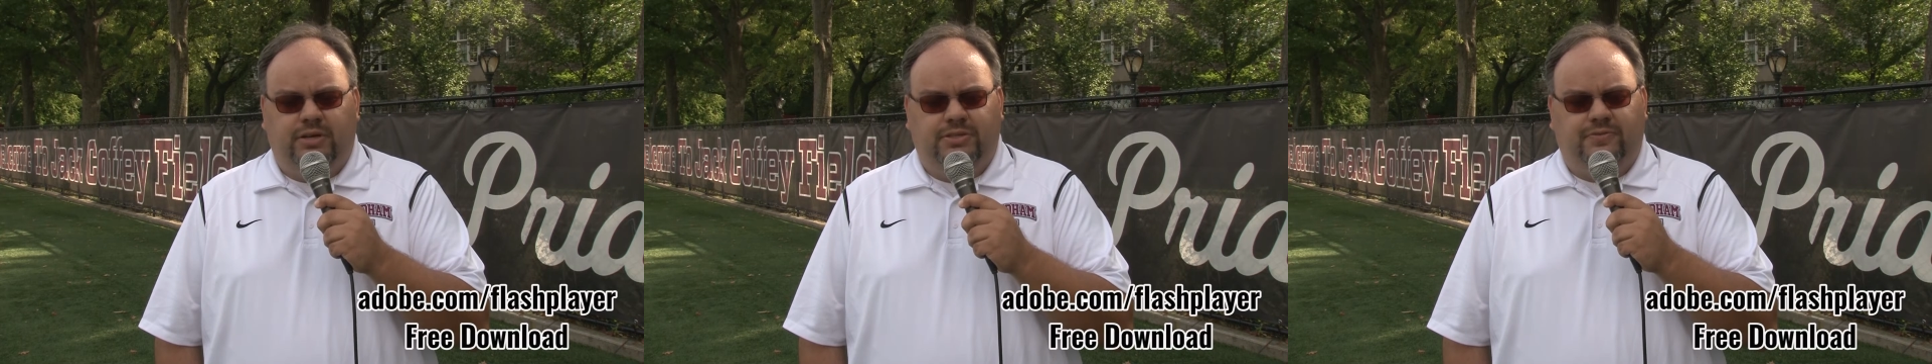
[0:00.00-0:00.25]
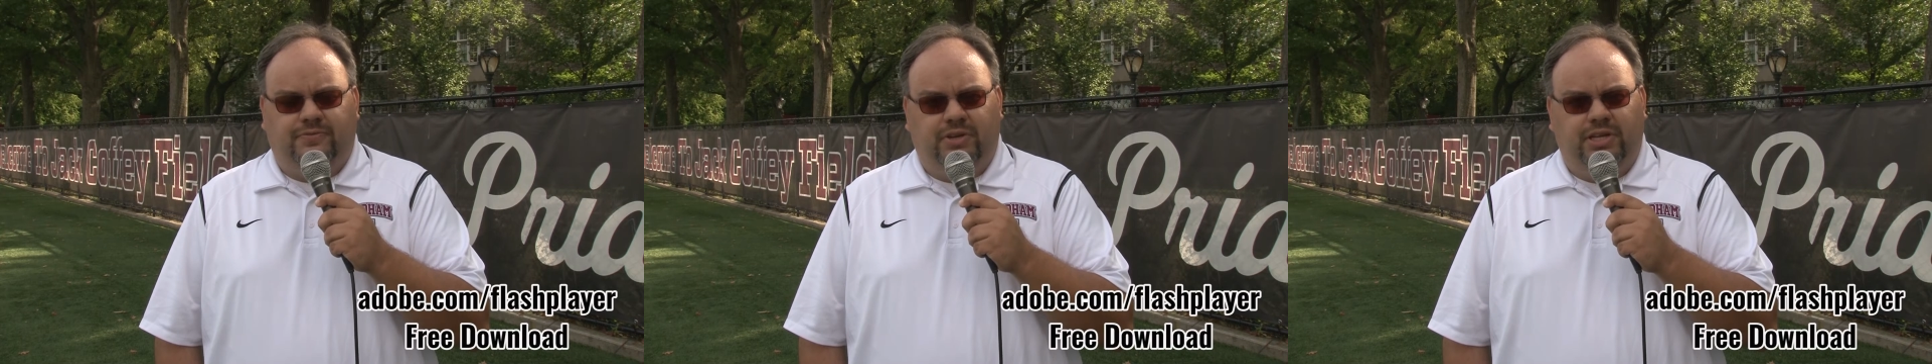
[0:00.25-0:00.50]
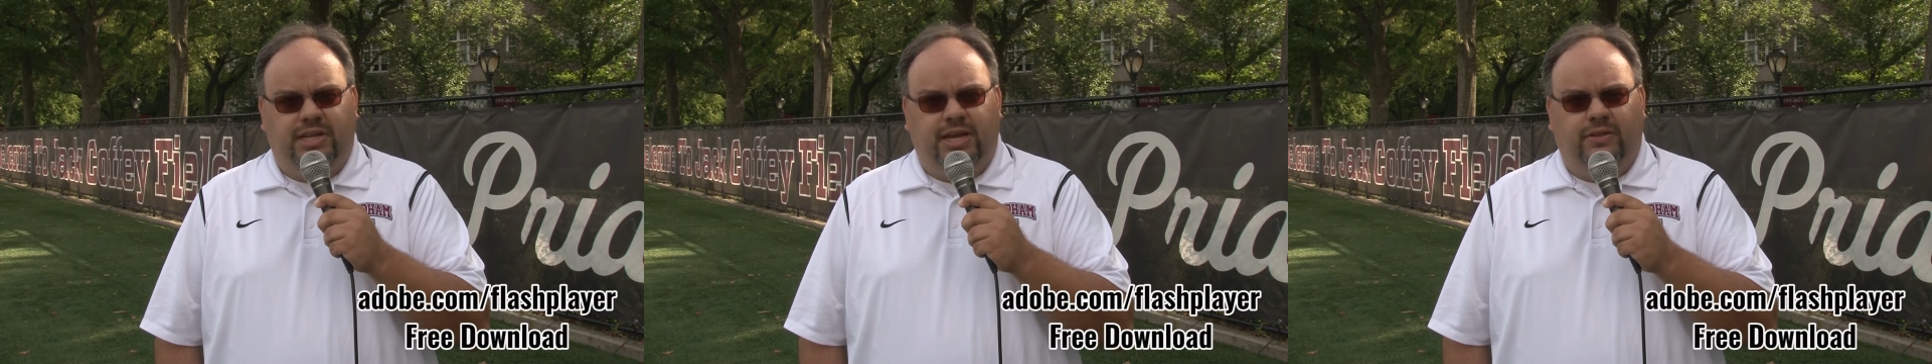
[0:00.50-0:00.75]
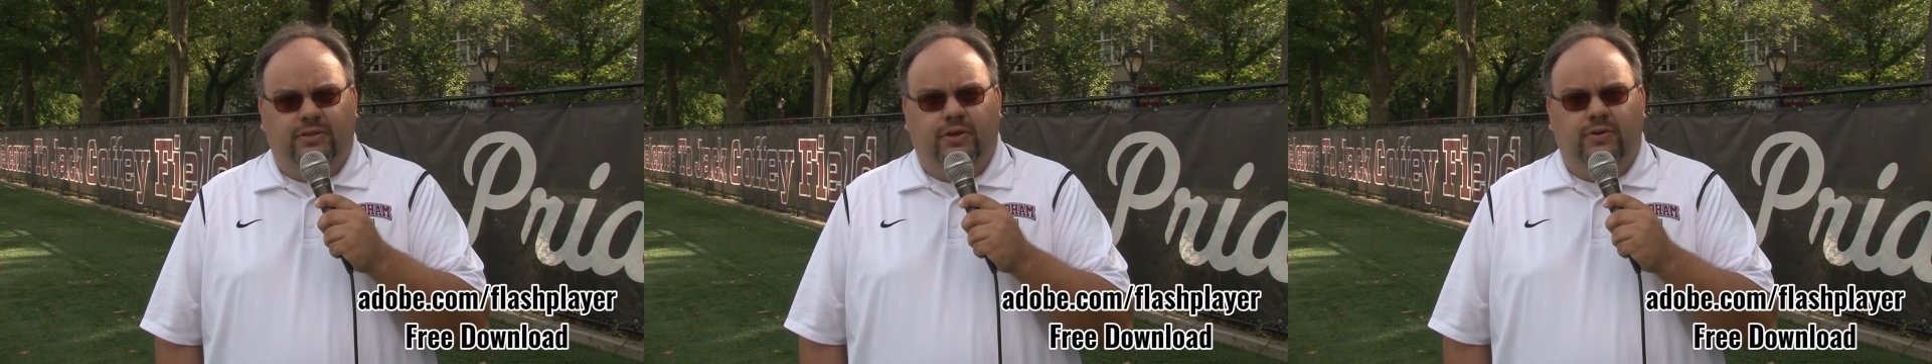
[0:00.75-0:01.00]
It's a free
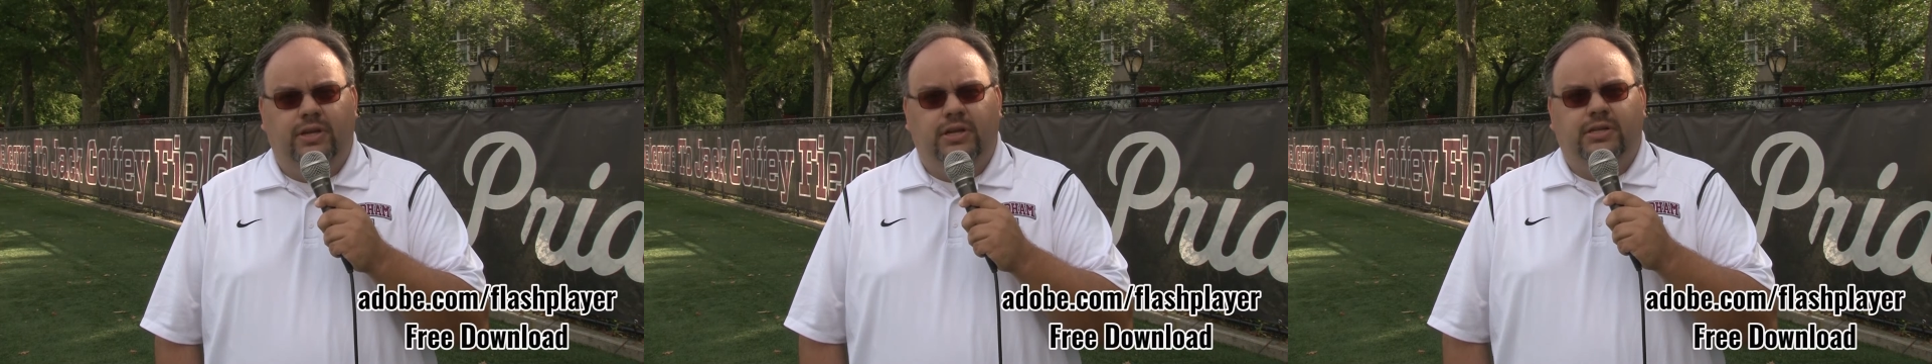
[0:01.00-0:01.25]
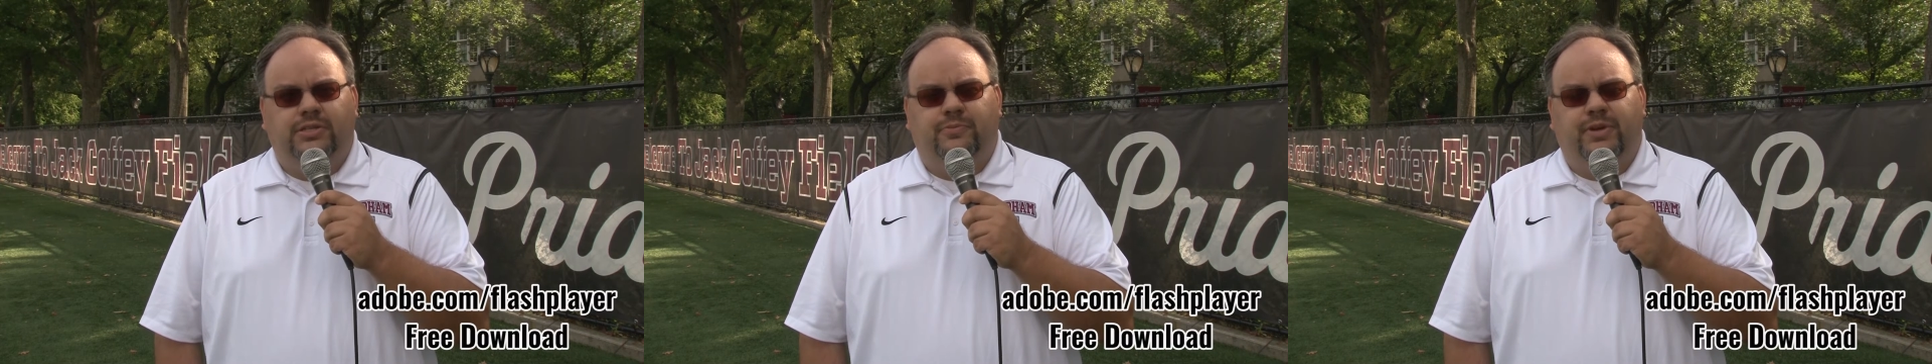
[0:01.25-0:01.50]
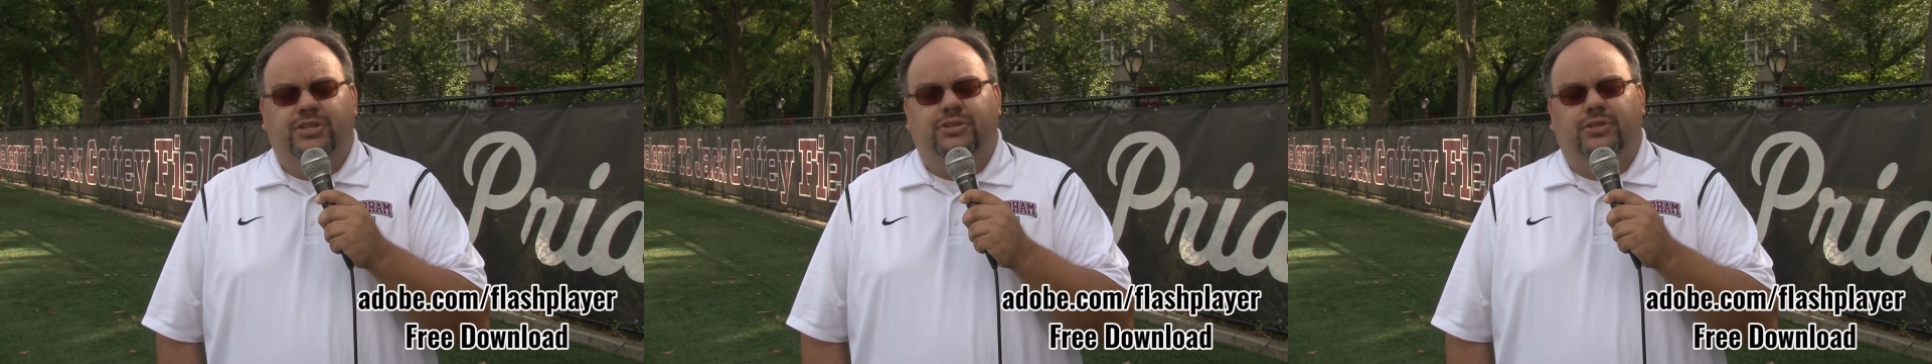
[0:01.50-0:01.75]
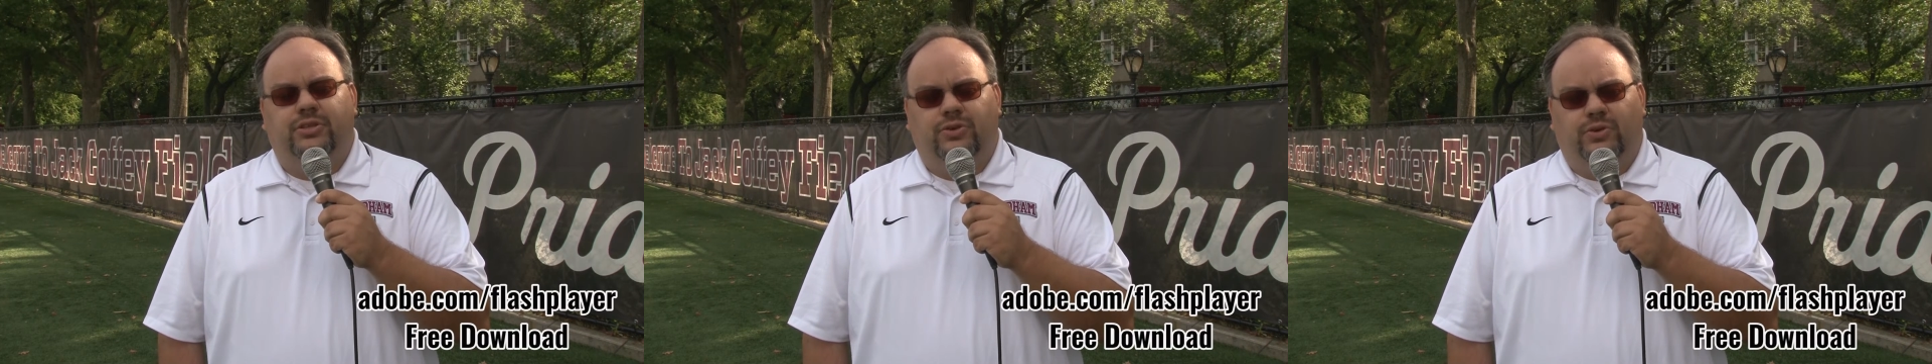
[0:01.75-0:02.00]
download to make sure
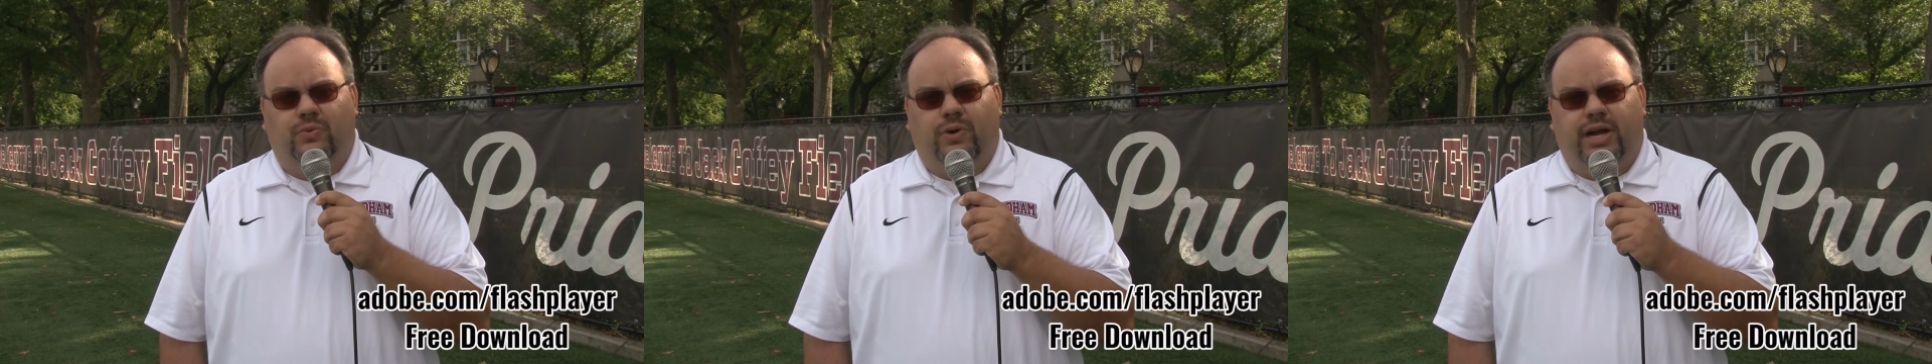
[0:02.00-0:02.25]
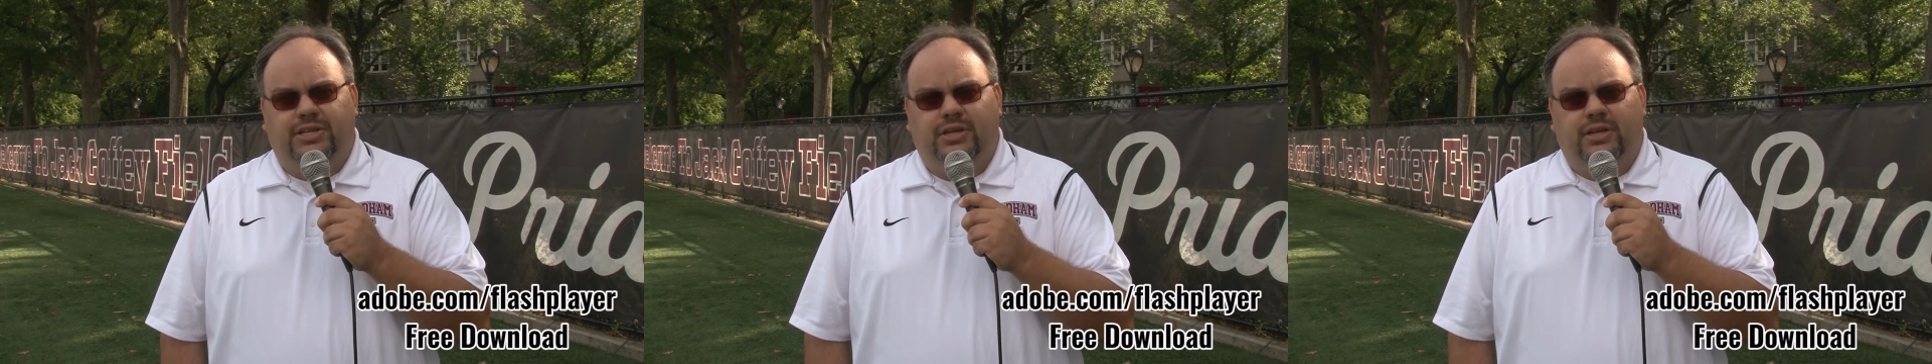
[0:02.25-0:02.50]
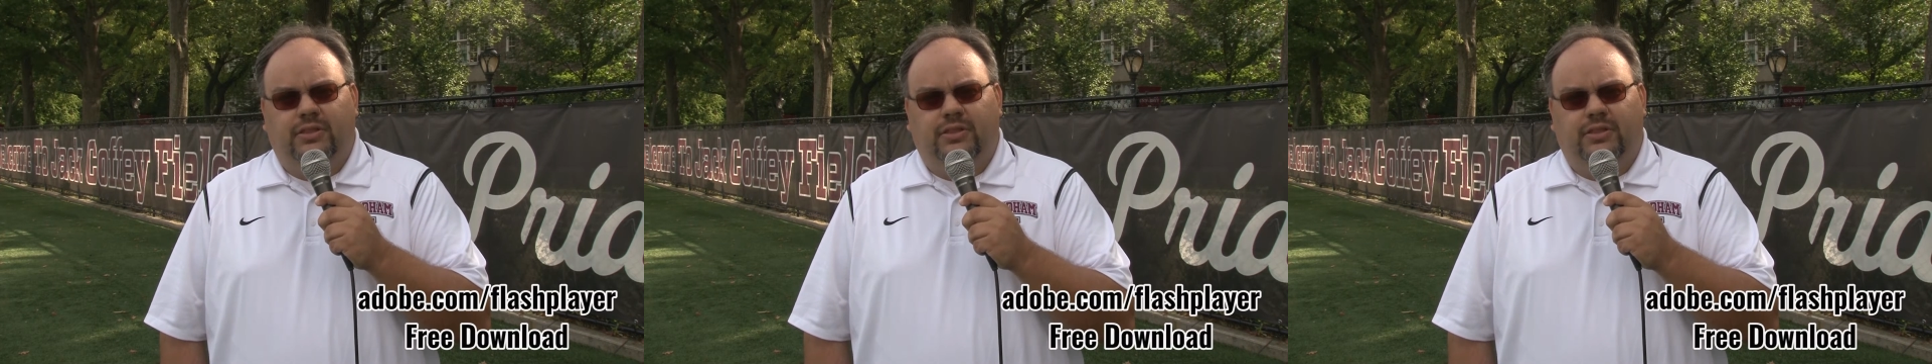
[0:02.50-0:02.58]
that you can watch